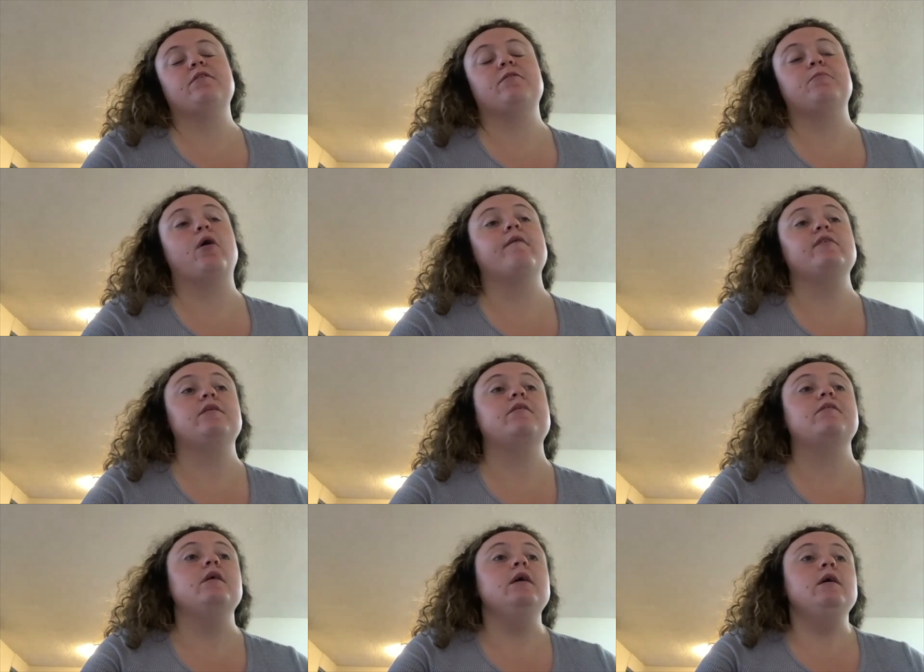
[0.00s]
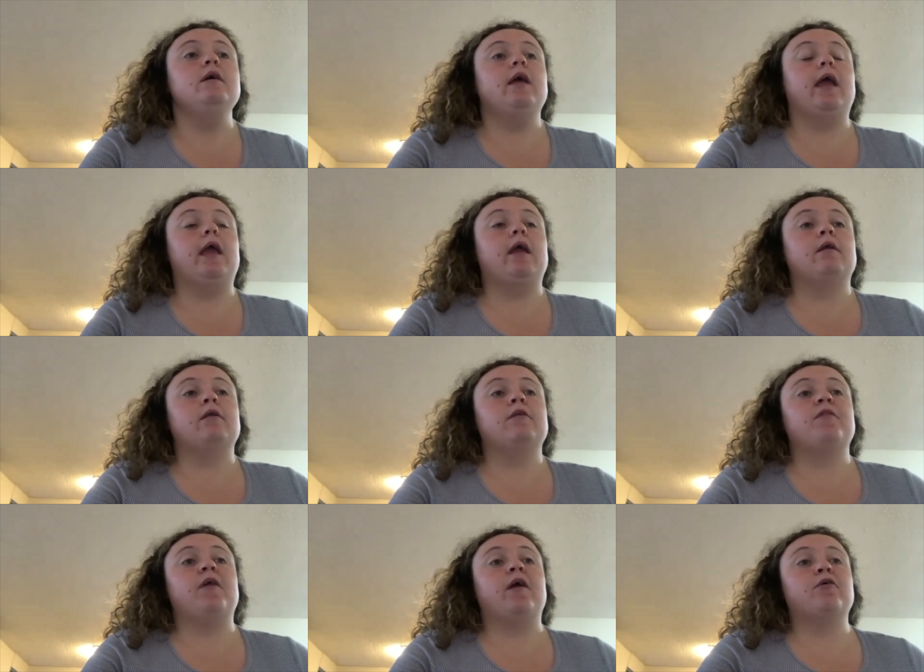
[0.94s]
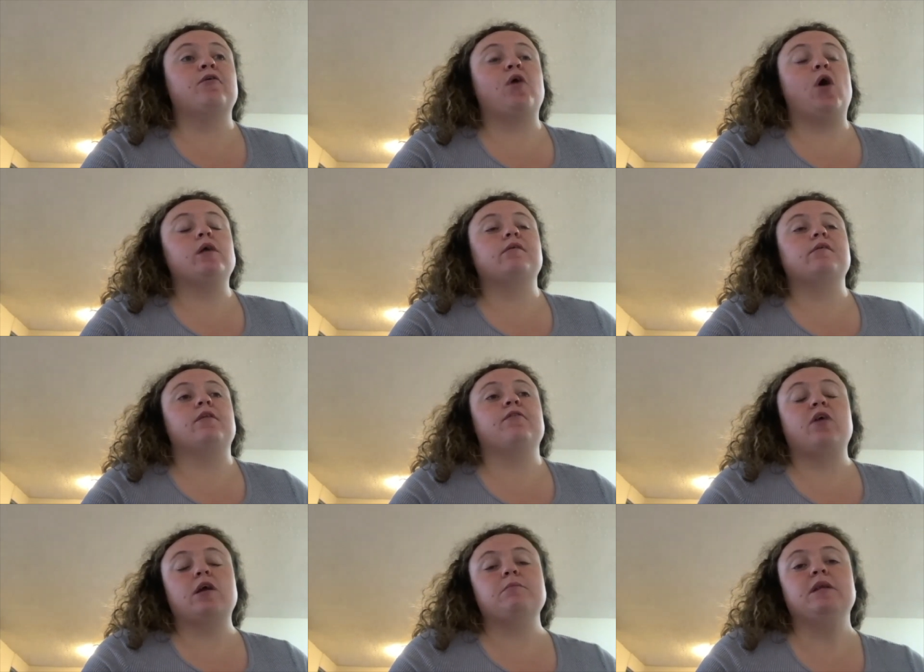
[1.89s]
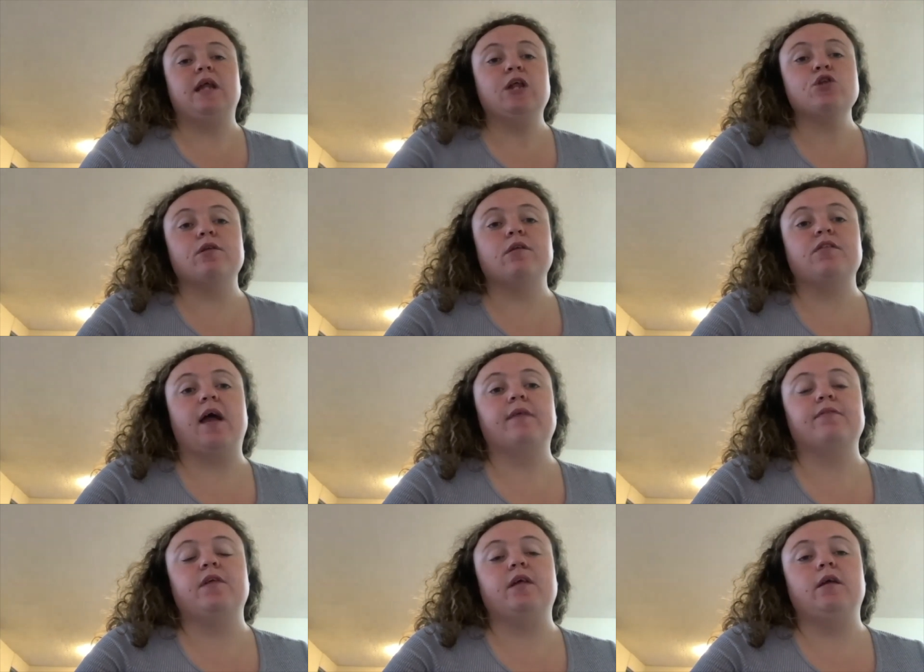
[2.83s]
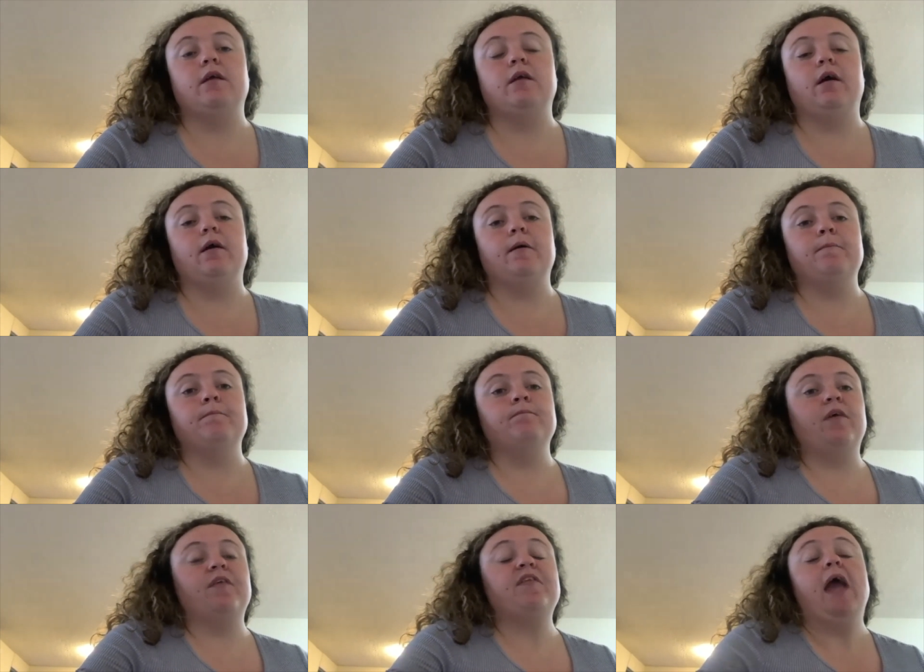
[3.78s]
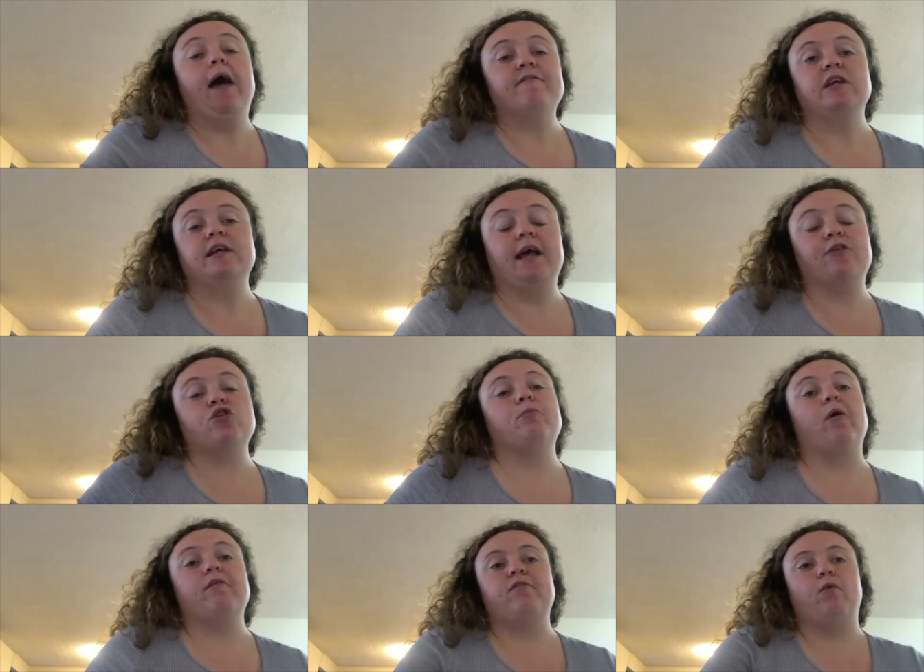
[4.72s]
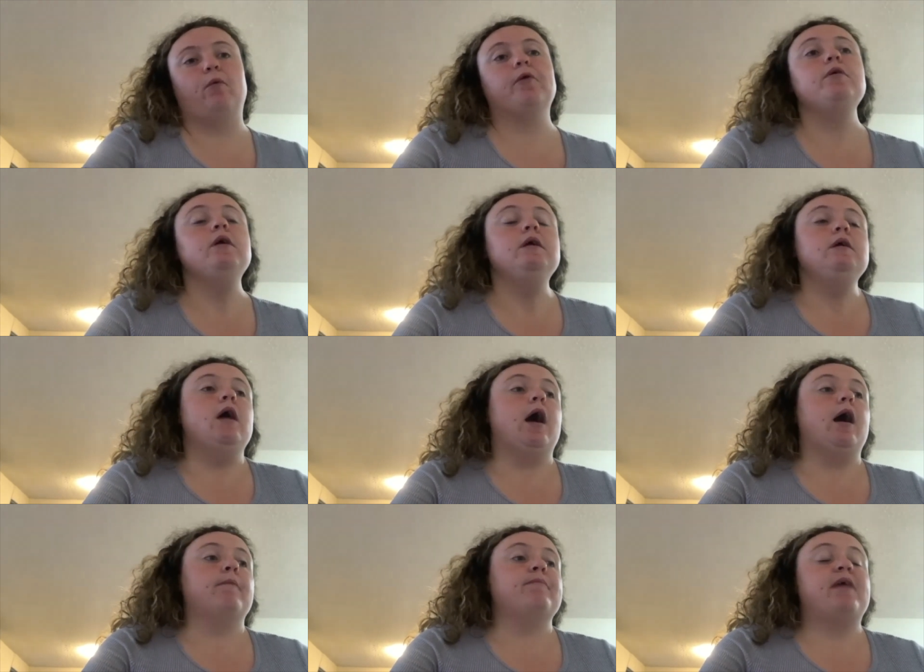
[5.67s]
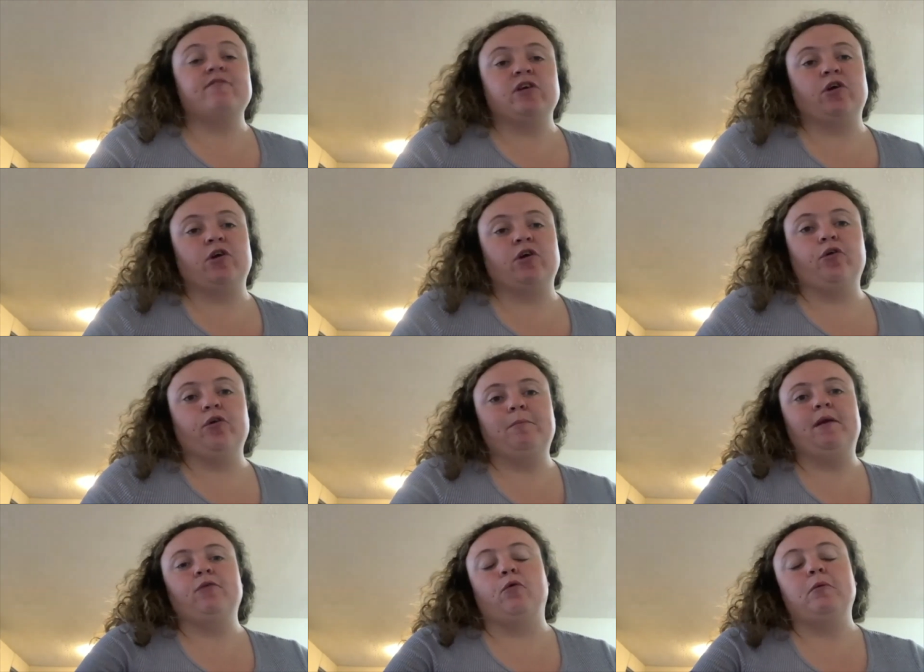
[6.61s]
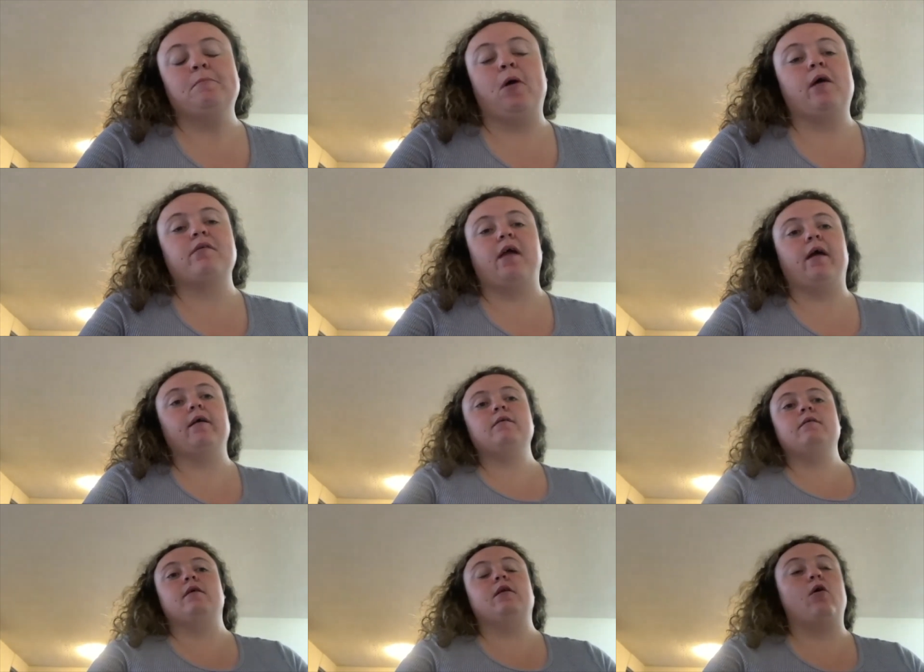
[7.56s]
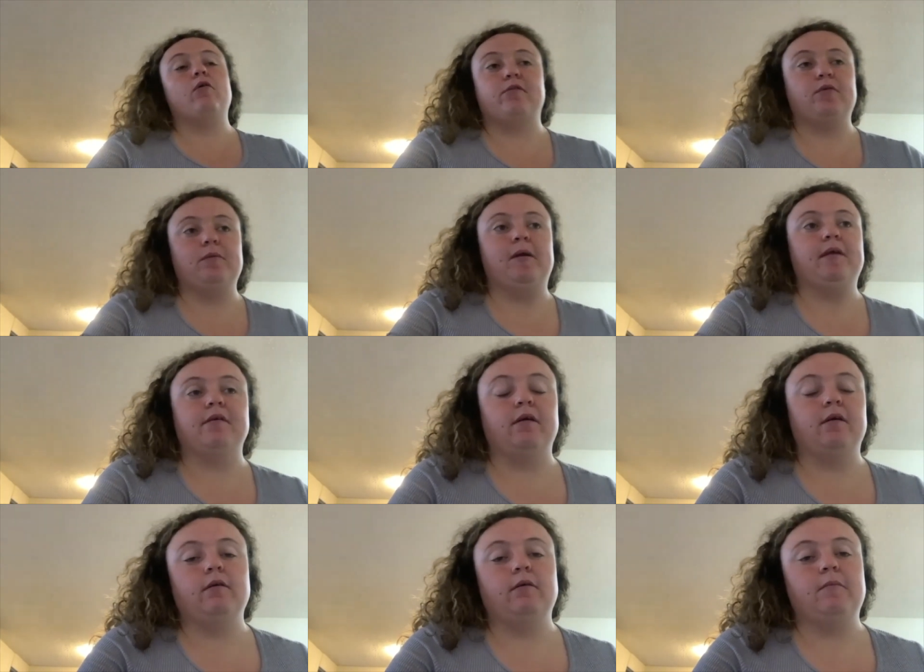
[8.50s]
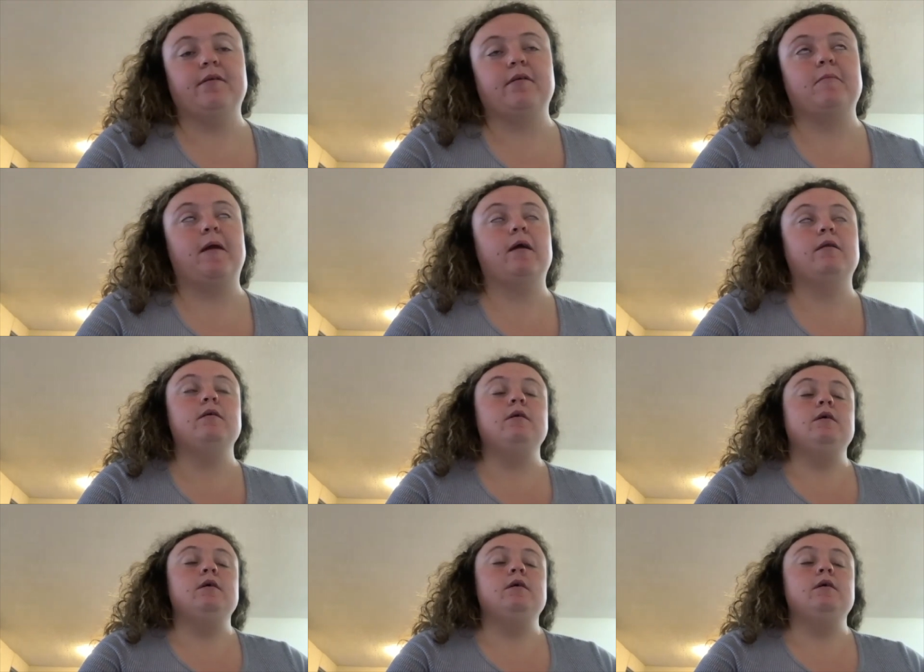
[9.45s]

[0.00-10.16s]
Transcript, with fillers: the province, and their thoughts into the recommendations that the advocate actually brought forward. The advocate currently being Norman Bossé, and also an amazing man.